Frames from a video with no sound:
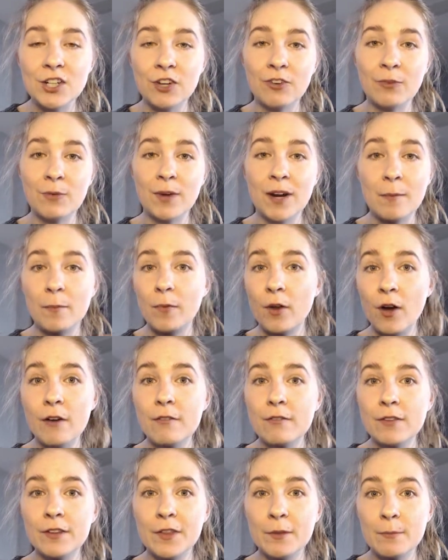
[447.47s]
When I'm not
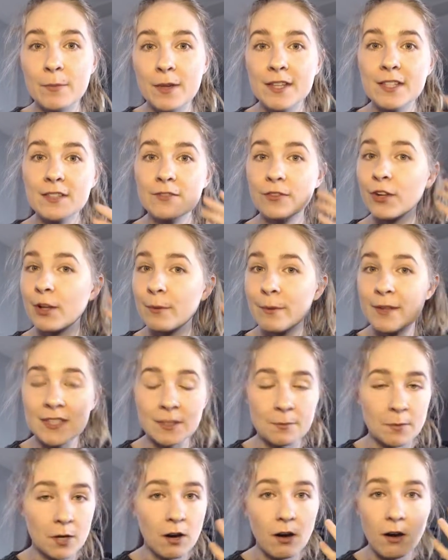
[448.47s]
feeling peaceful, it means
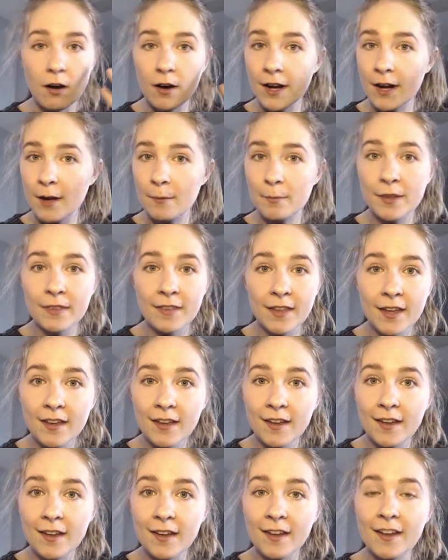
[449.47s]
I'm caught up in
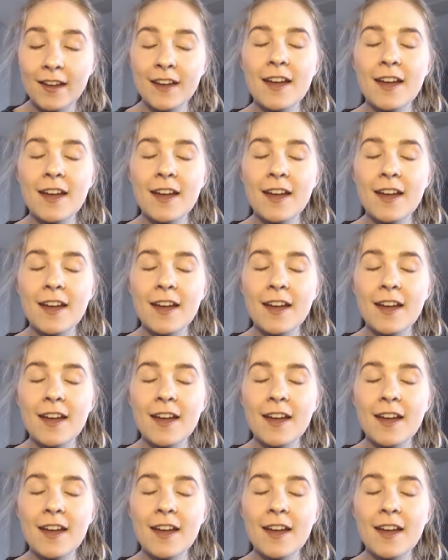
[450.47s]
thinking.